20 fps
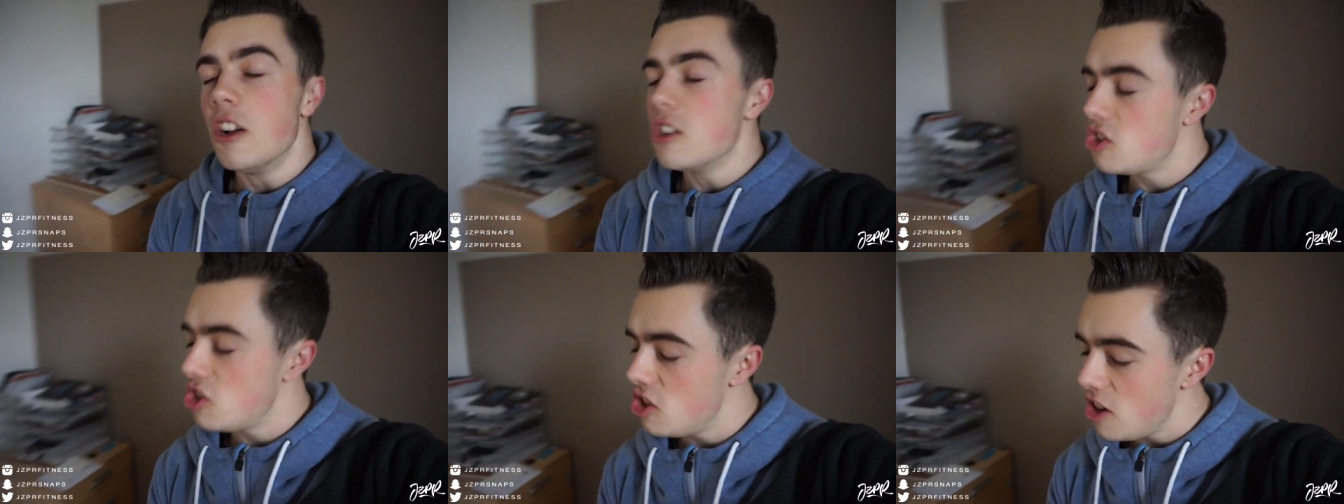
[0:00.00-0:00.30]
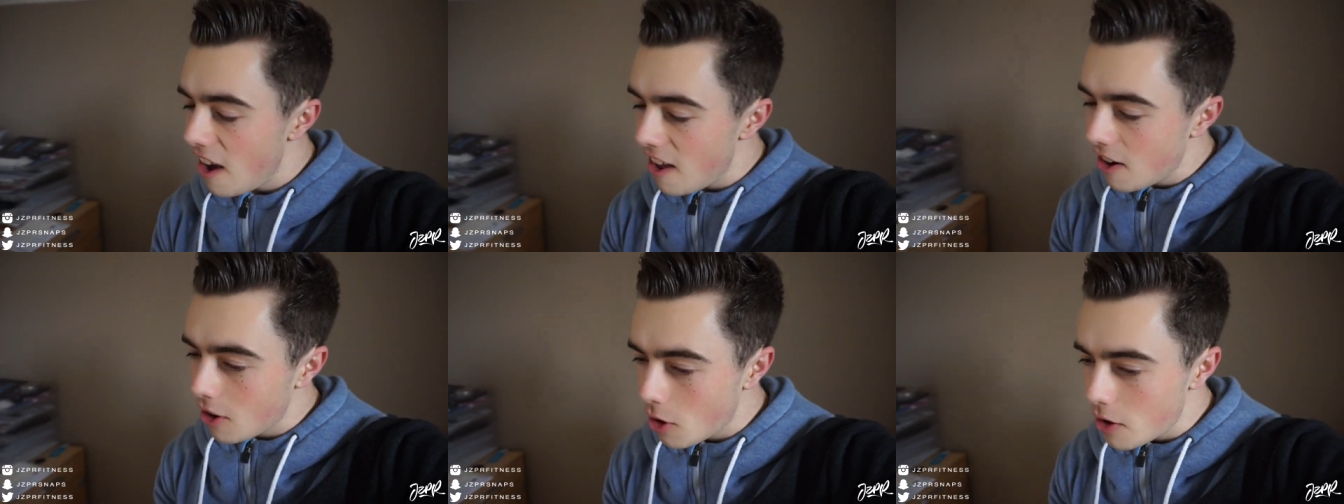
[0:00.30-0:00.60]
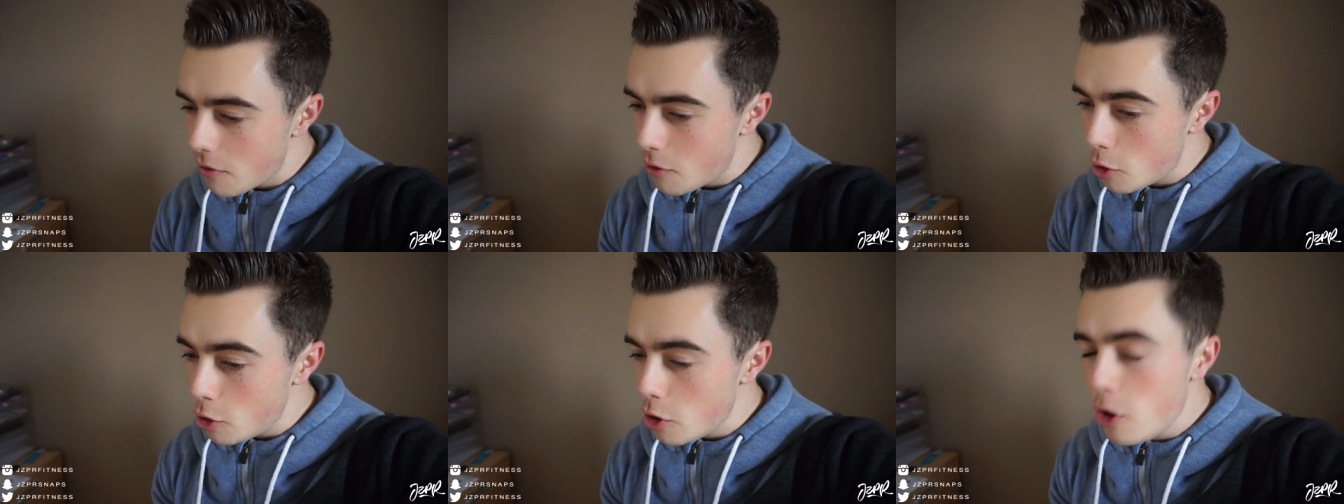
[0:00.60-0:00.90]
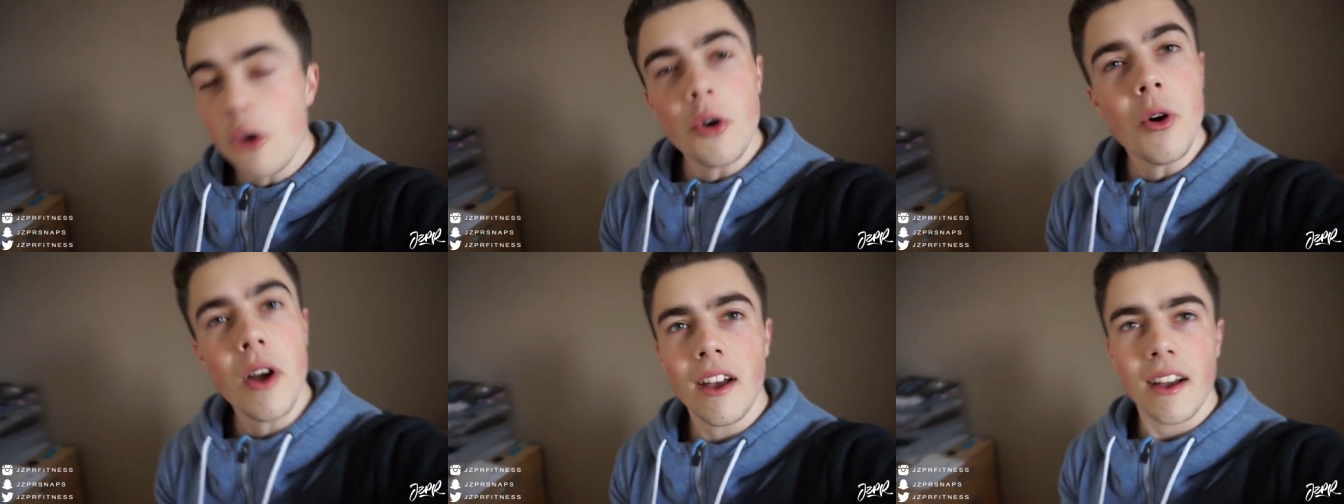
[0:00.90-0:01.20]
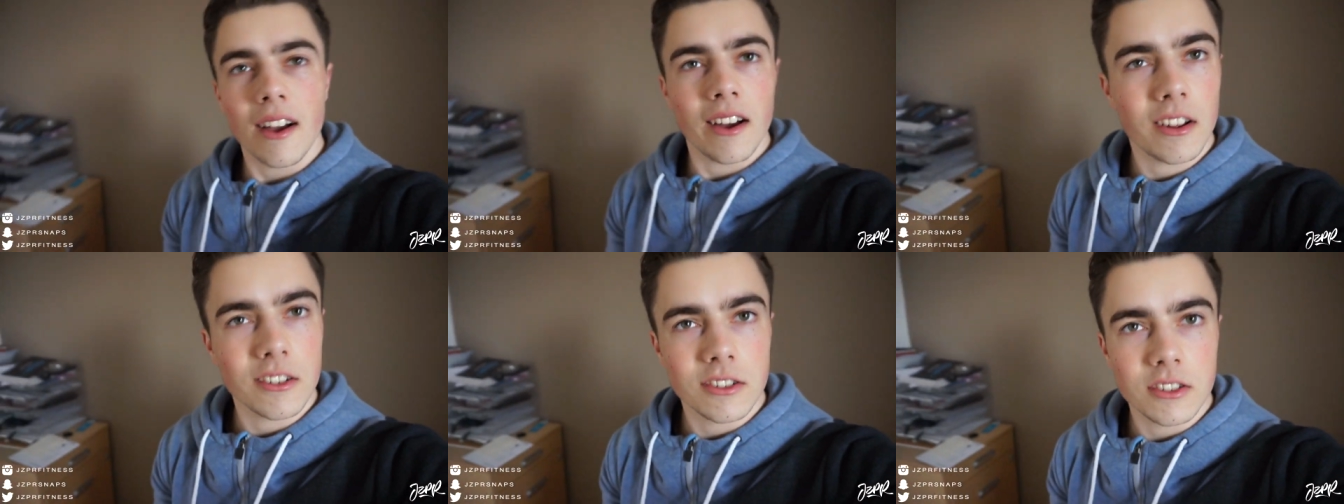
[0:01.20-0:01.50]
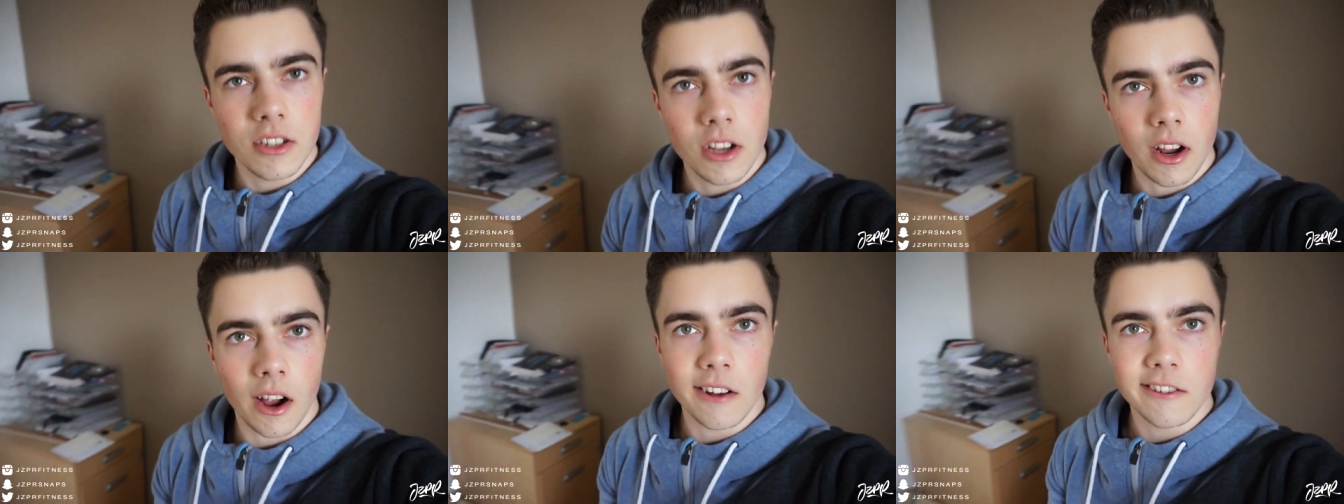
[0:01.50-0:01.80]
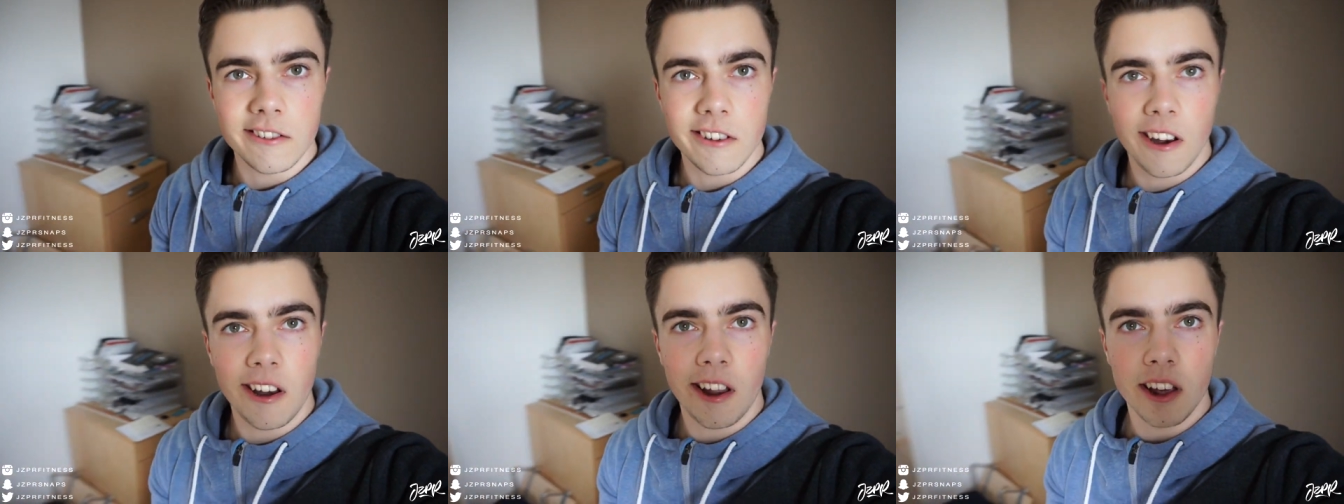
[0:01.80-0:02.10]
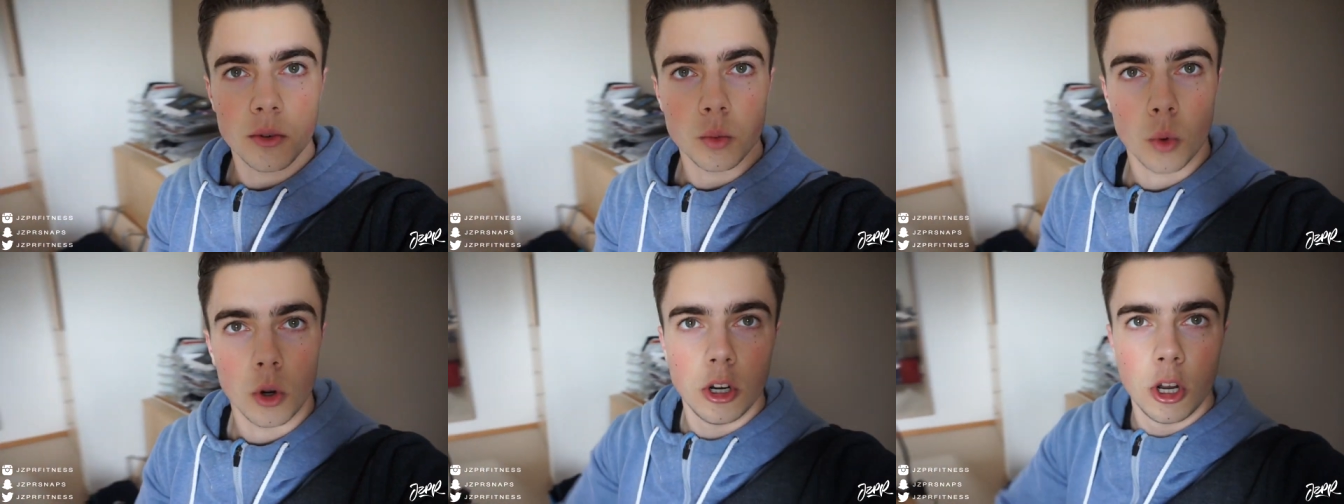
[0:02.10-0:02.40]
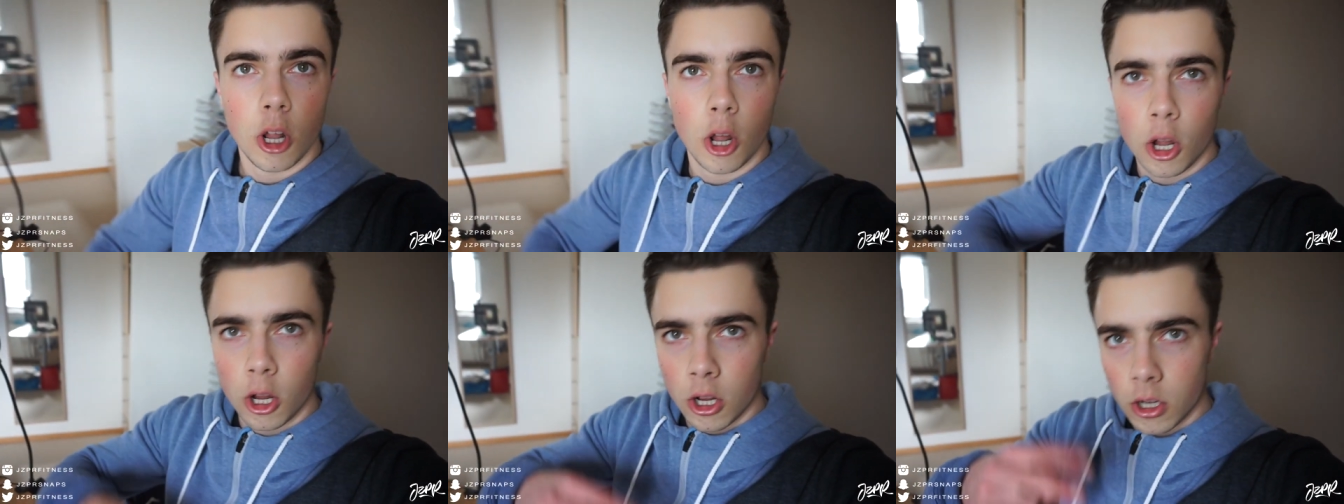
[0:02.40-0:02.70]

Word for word: channel if you're new, and I'll see you guys in the next one.